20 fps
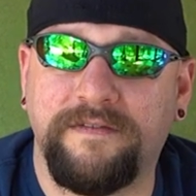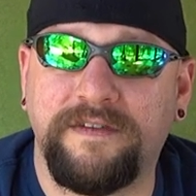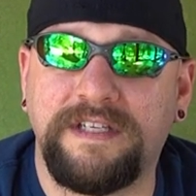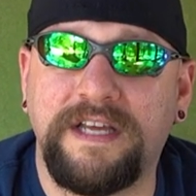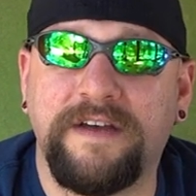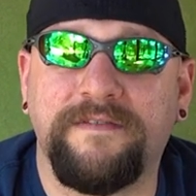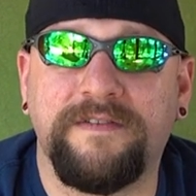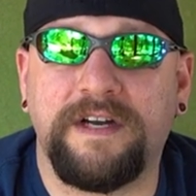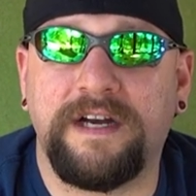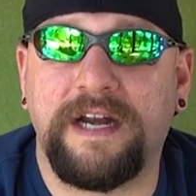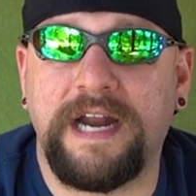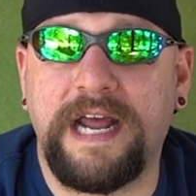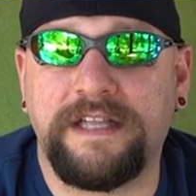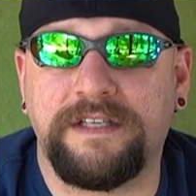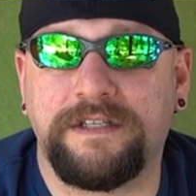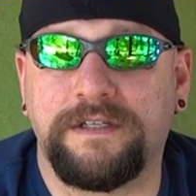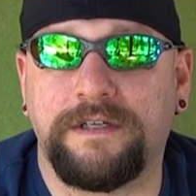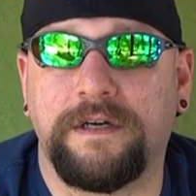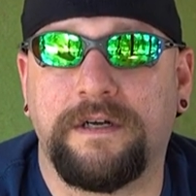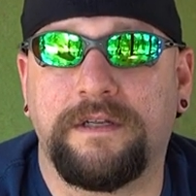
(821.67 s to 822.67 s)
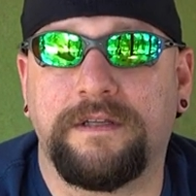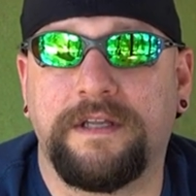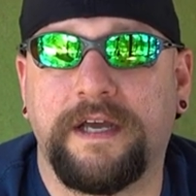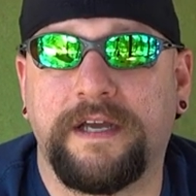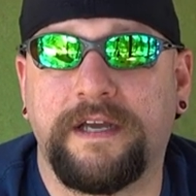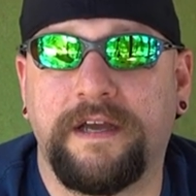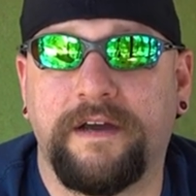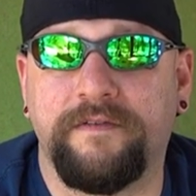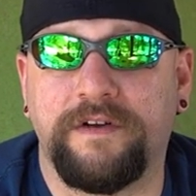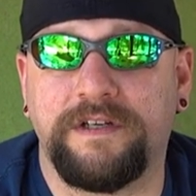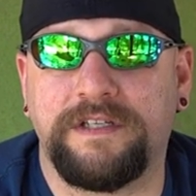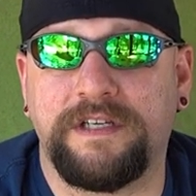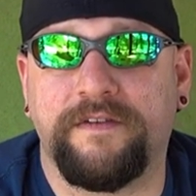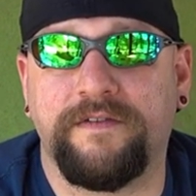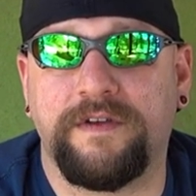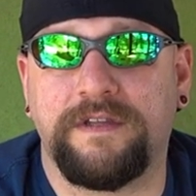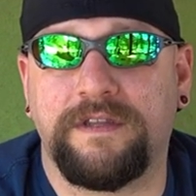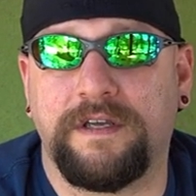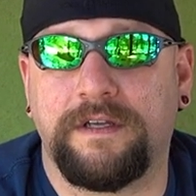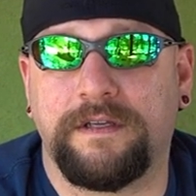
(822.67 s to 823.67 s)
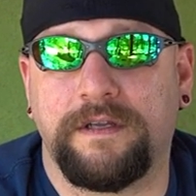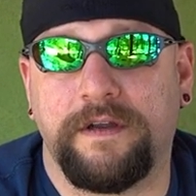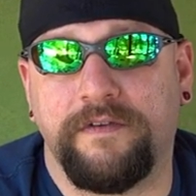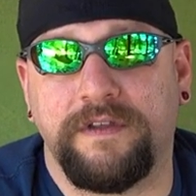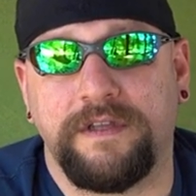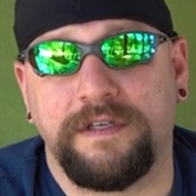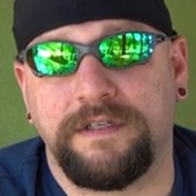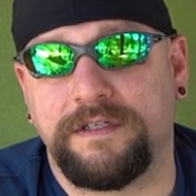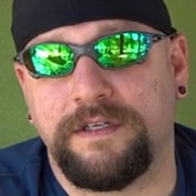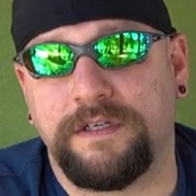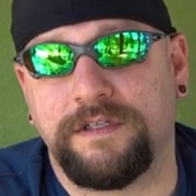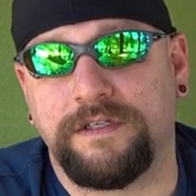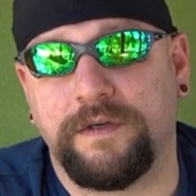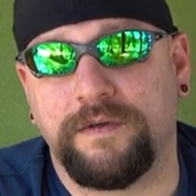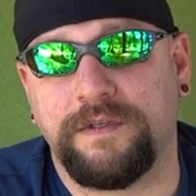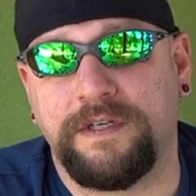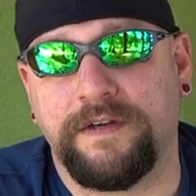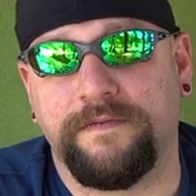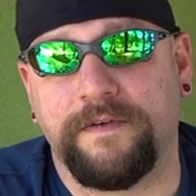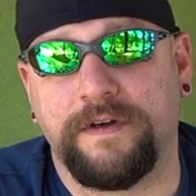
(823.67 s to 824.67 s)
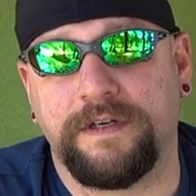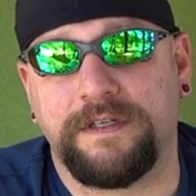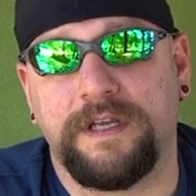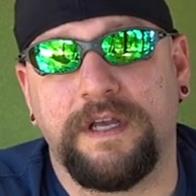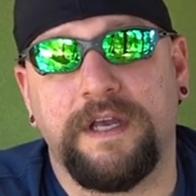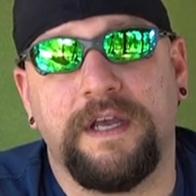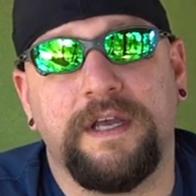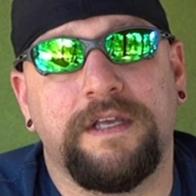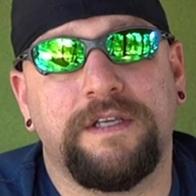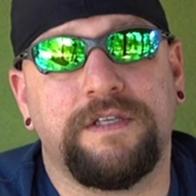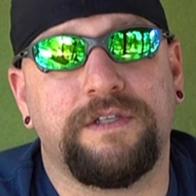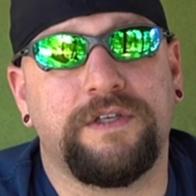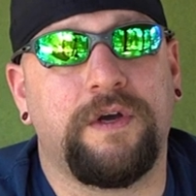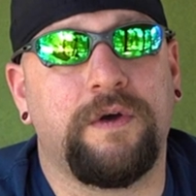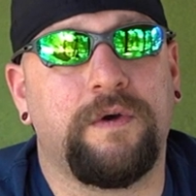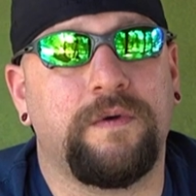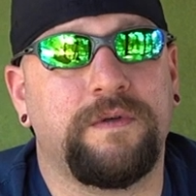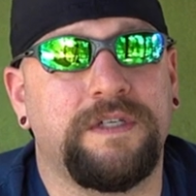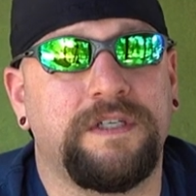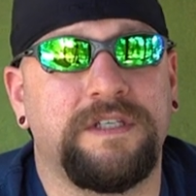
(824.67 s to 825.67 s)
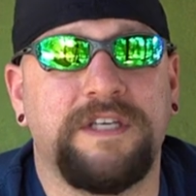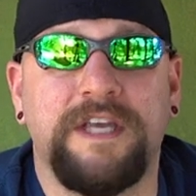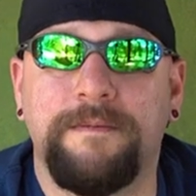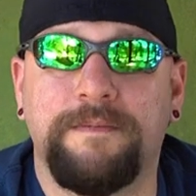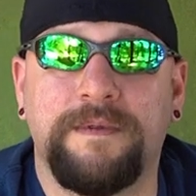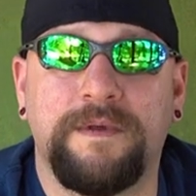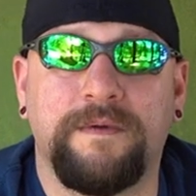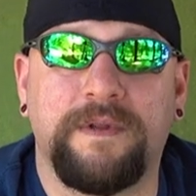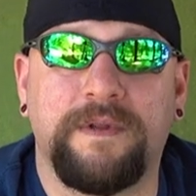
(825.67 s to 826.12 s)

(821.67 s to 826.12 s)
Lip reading: definite answer that covers everything. Everything's just so different. So just keep